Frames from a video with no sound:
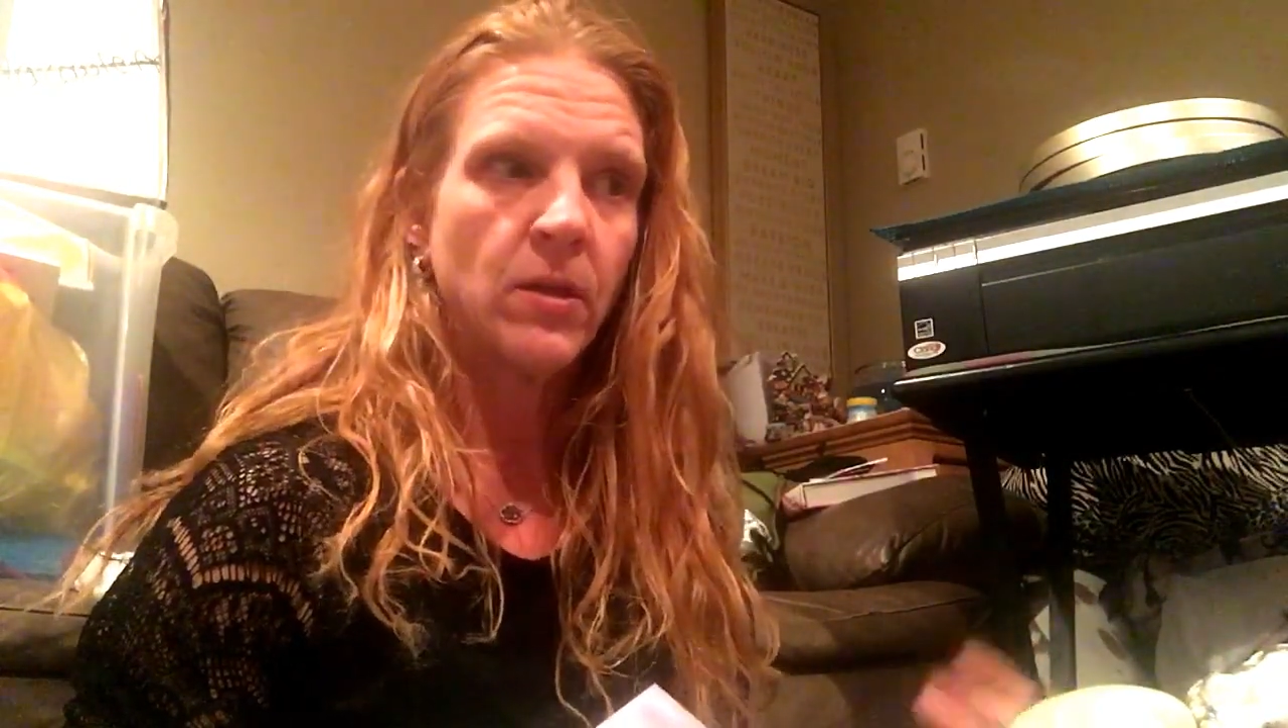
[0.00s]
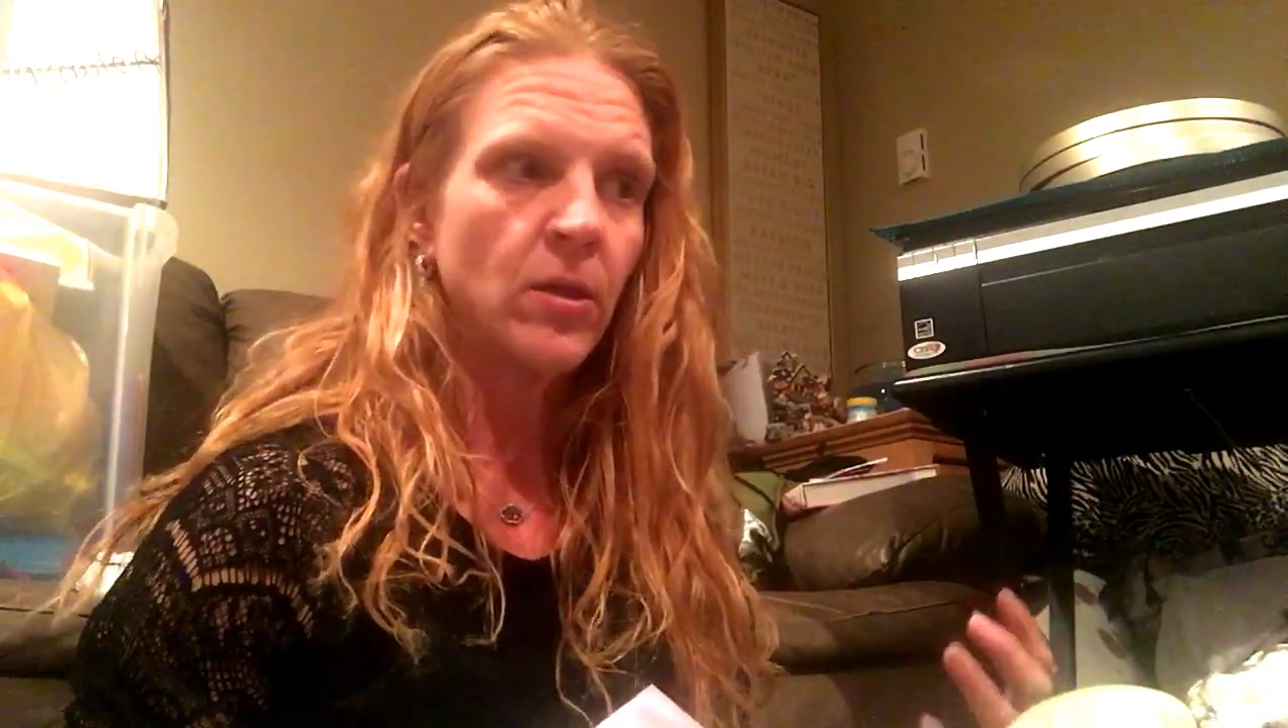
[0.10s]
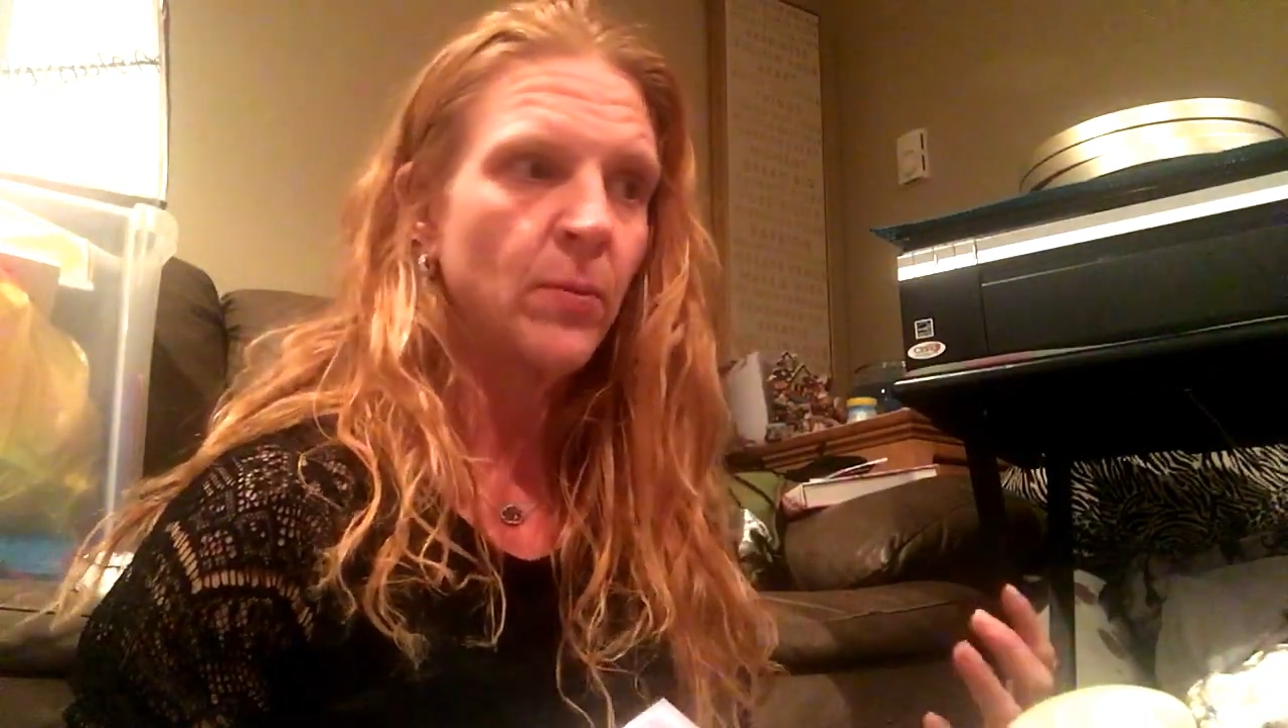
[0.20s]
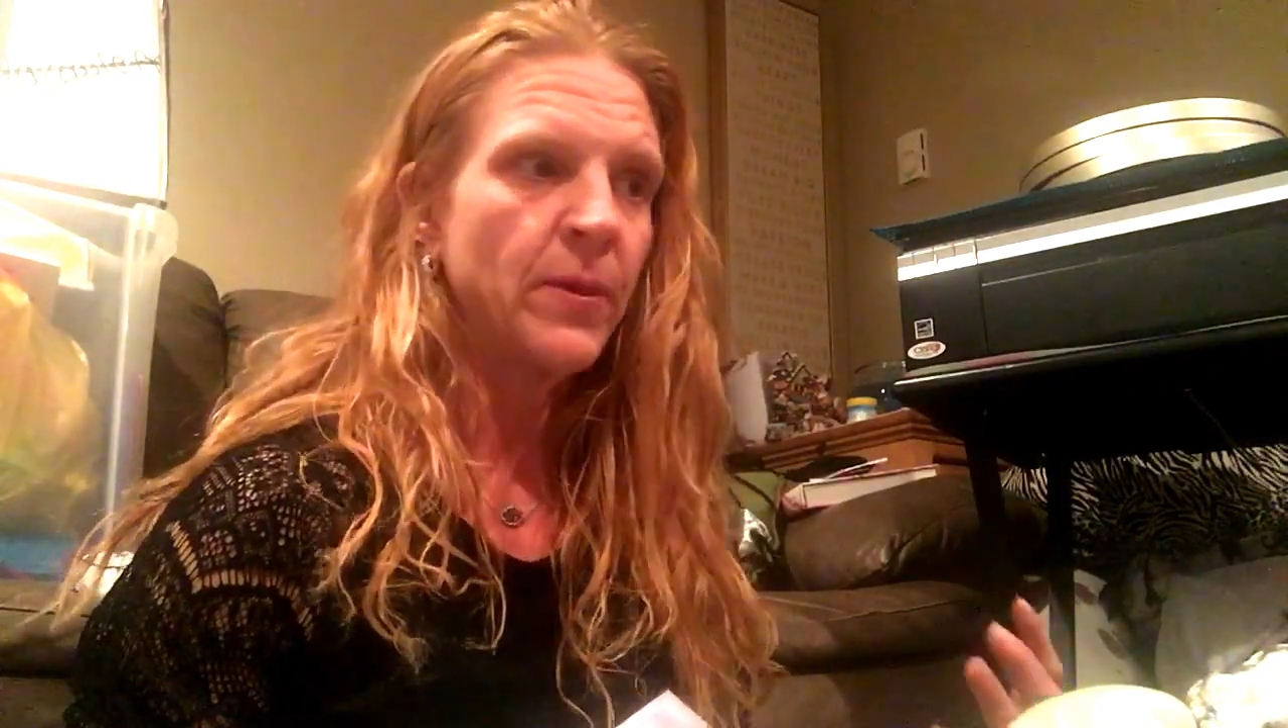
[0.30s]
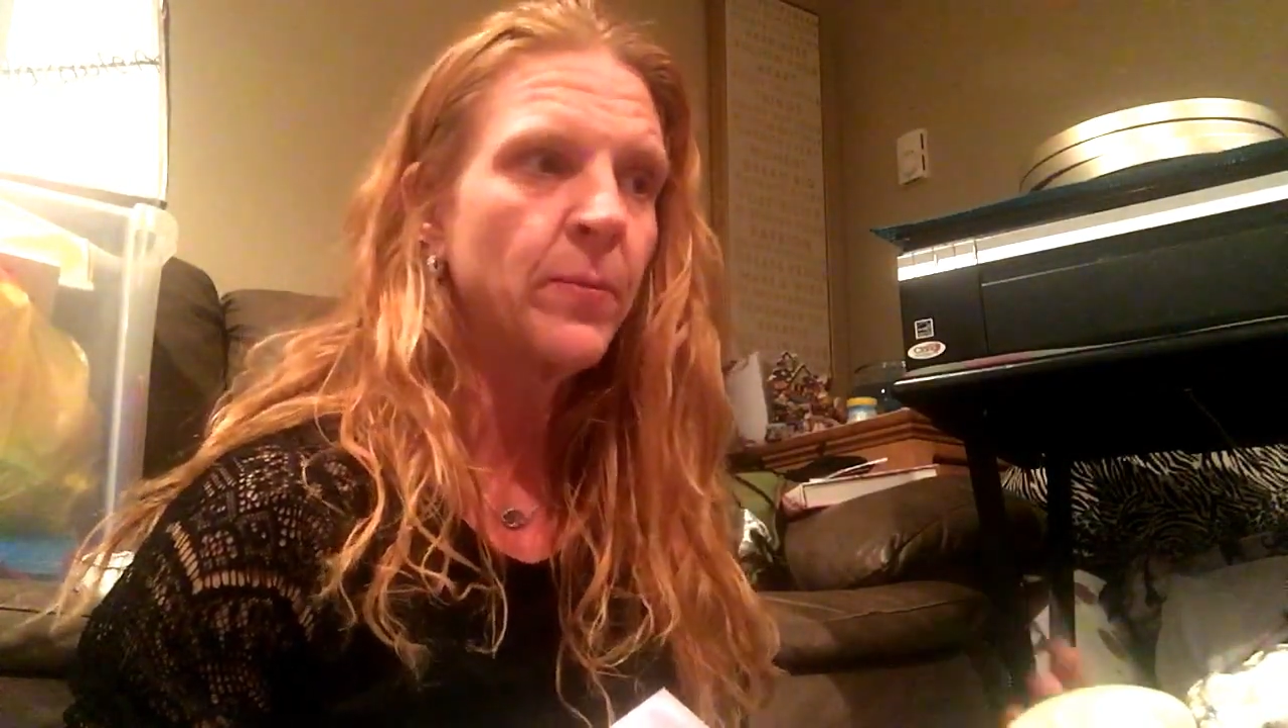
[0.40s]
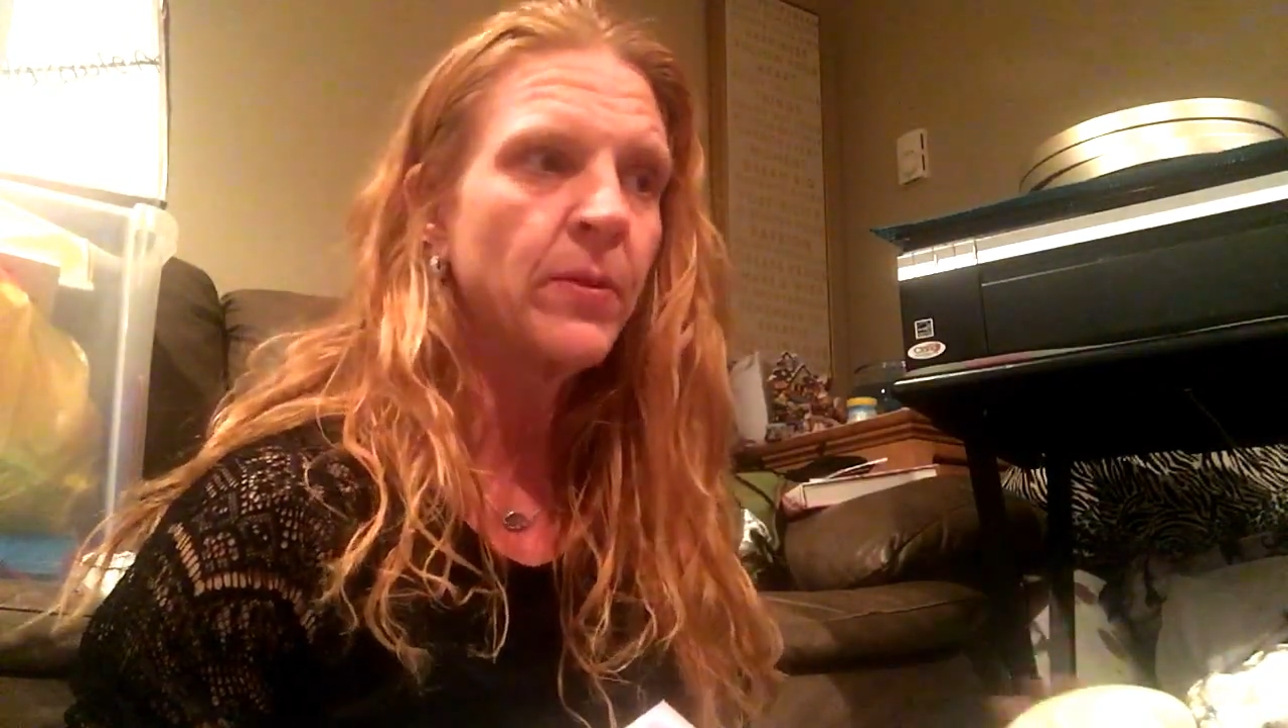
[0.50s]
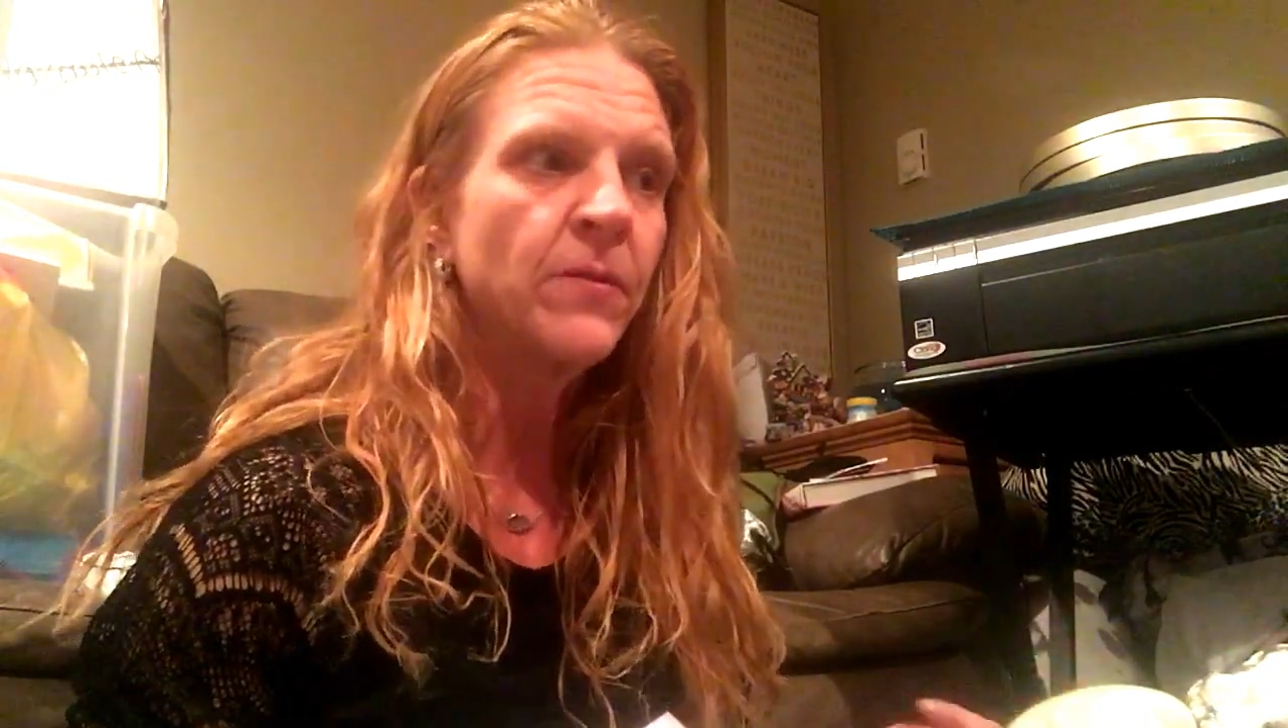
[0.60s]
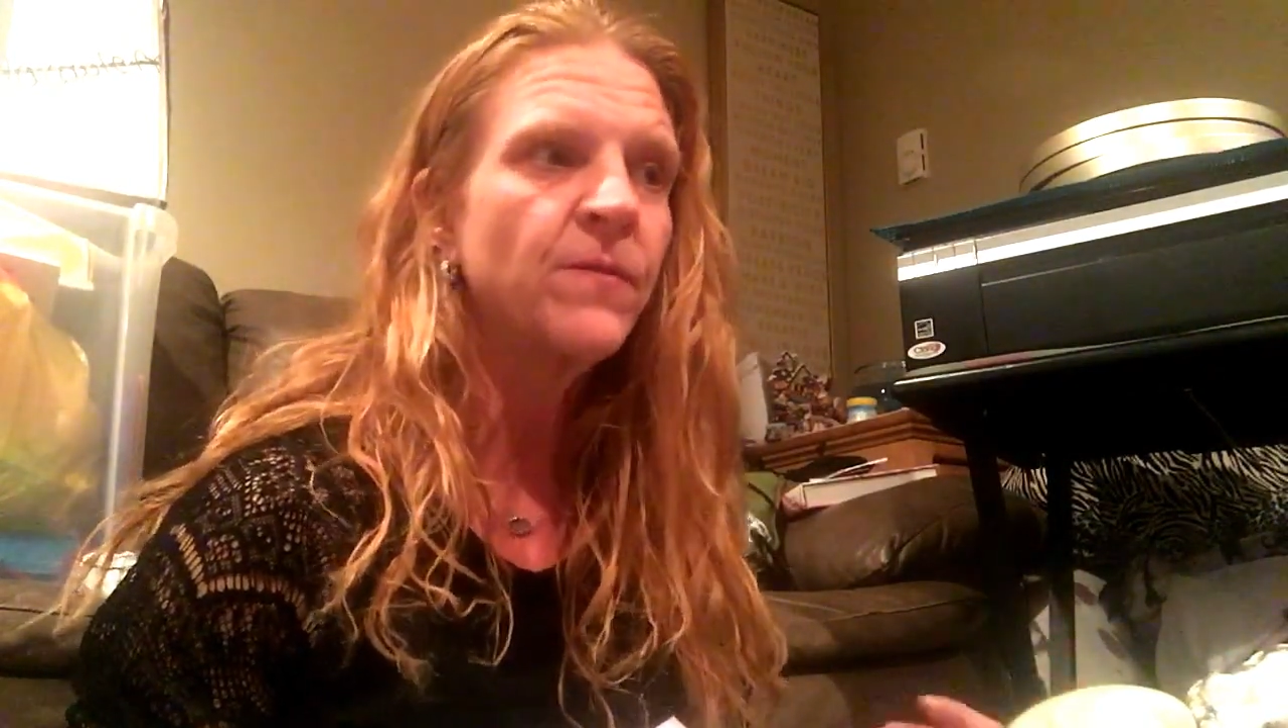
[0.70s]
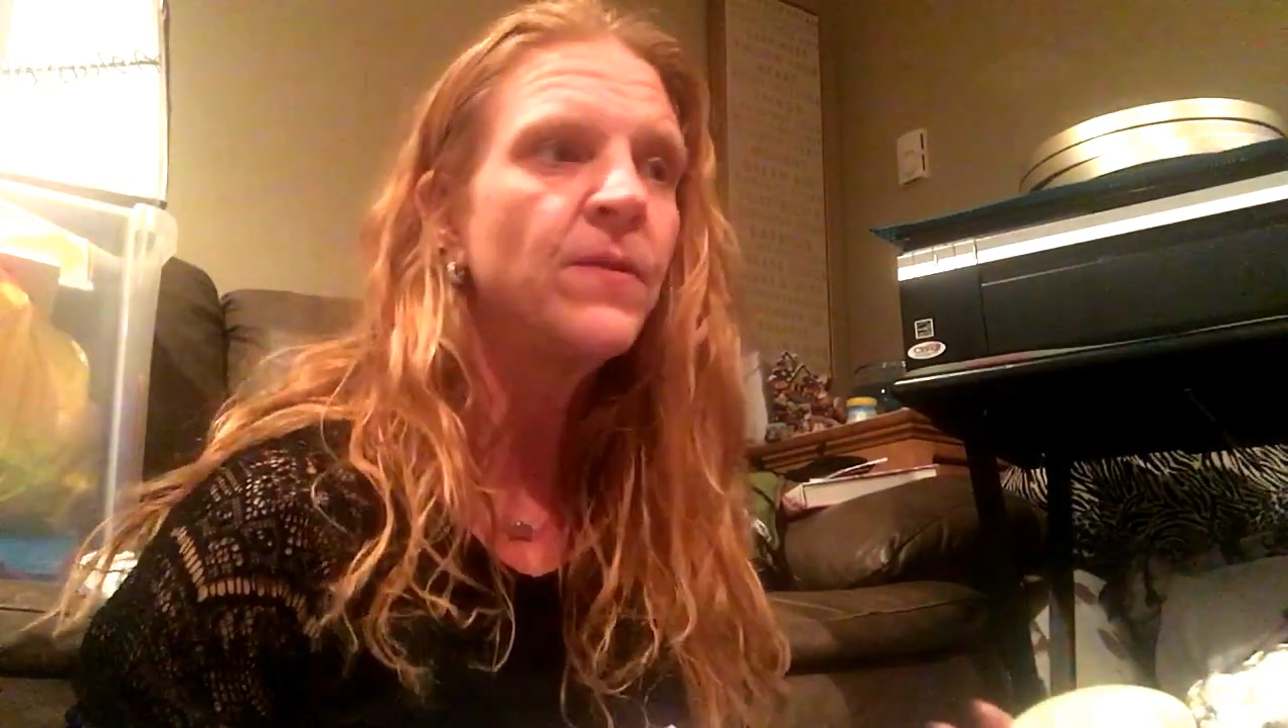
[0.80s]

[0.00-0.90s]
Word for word: you know, people are